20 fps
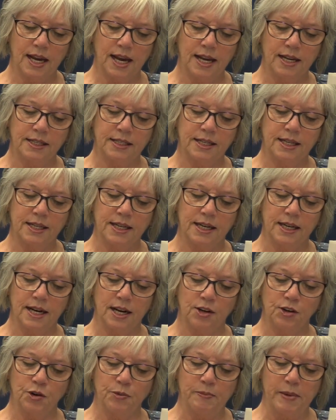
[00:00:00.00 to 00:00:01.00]
18 and
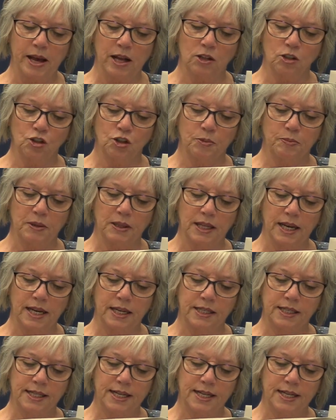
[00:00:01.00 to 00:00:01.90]
under male AAA